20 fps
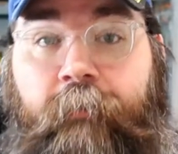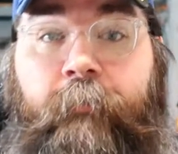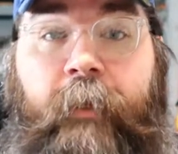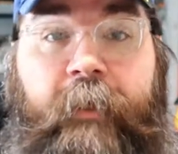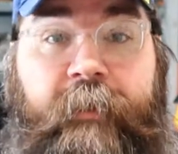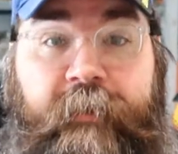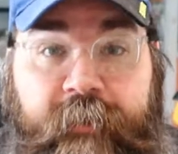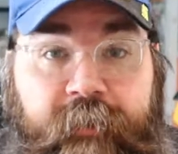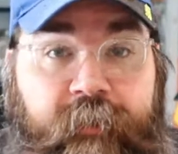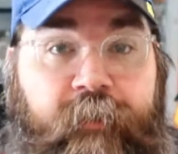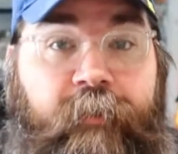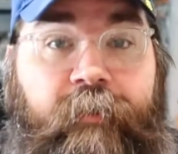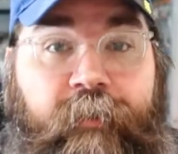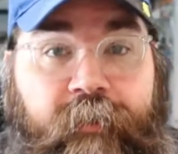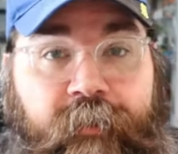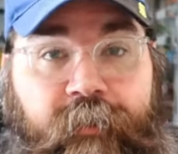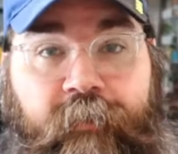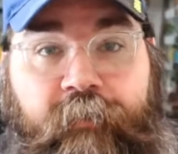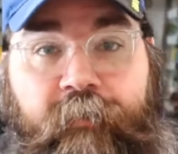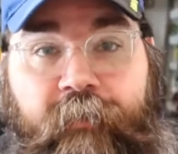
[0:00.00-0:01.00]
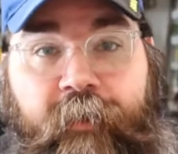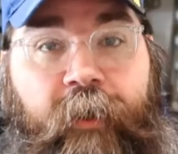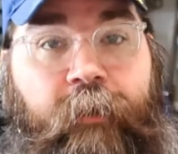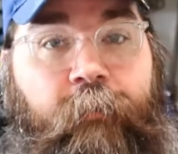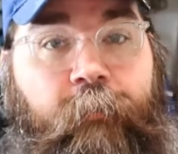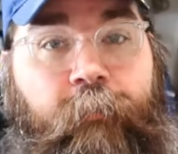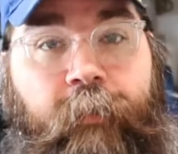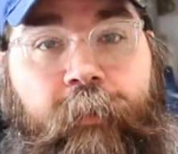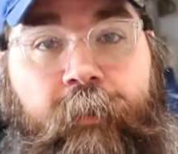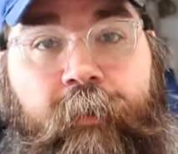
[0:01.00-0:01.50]
The mycelial
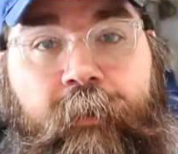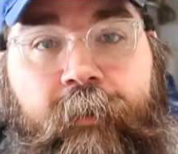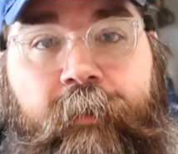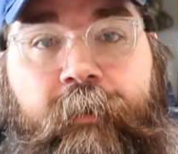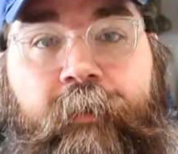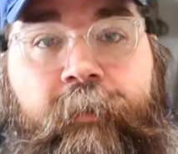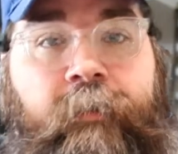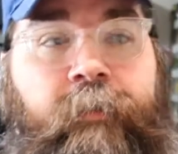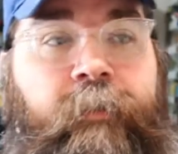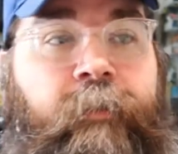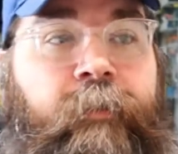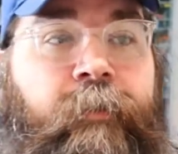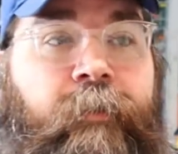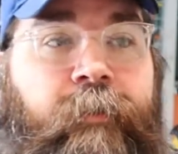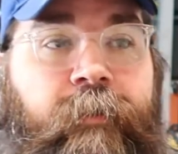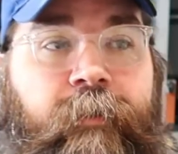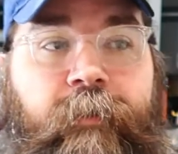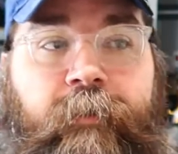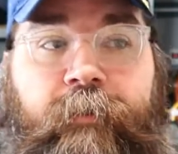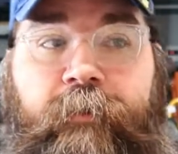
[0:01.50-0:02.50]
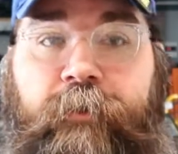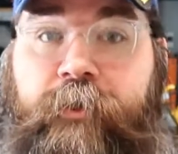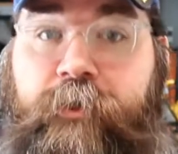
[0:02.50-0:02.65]
network is